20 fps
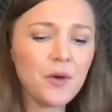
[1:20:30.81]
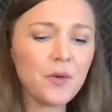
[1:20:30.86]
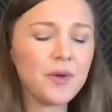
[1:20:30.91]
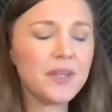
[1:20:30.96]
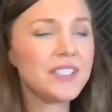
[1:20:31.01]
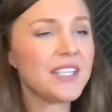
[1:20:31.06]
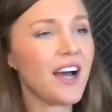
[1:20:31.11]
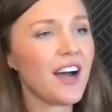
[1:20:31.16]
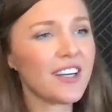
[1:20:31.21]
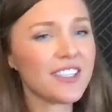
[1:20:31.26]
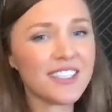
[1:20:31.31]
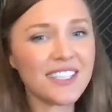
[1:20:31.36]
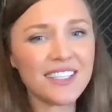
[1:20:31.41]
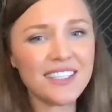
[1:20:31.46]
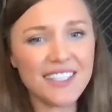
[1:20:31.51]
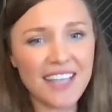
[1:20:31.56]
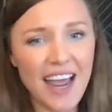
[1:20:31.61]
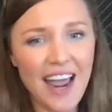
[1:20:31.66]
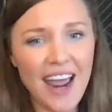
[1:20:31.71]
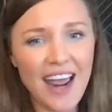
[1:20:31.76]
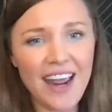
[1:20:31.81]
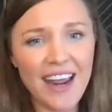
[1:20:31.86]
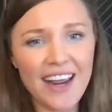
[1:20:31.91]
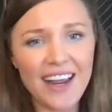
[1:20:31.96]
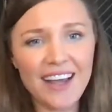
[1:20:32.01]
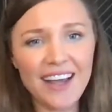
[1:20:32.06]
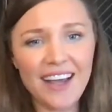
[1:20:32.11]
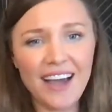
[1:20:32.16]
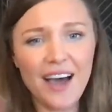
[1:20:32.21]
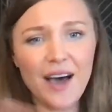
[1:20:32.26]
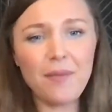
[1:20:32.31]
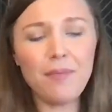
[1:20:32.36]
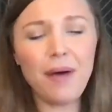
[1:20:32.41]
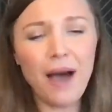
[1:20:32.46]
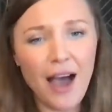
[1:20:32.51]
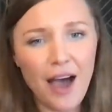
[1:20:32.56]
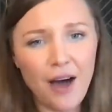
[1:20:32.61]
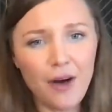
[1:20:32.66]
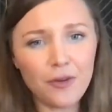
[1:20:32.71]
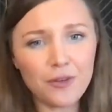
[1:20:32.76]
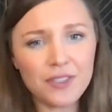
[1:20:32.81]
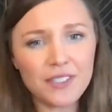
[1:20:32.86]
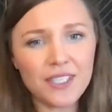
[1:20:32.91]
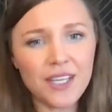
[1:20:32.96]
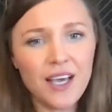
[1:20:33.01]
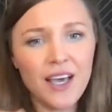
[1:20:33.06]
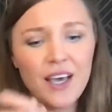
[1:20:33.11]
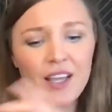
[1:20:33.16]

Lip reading: We talked today about